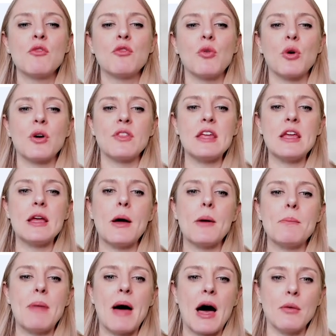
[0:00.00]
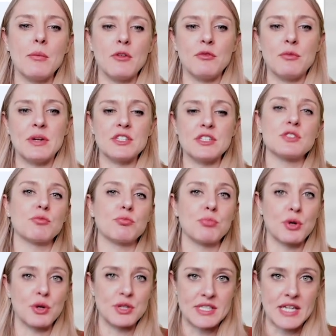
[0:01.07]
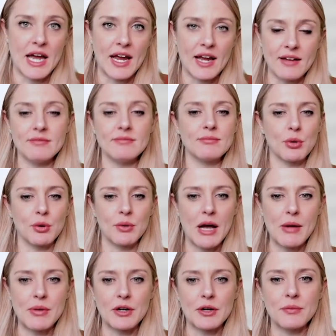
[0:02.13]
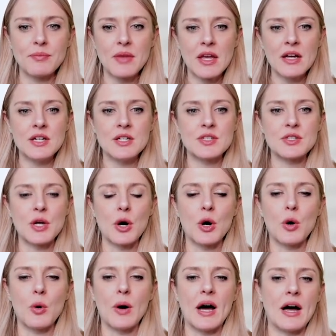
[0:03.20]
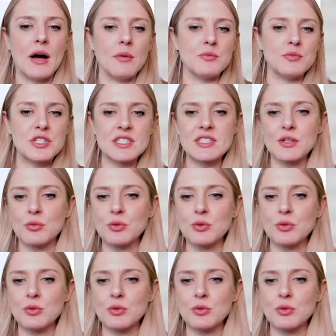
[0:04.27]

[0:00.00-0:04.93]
for the bowel movements per day parameter. So just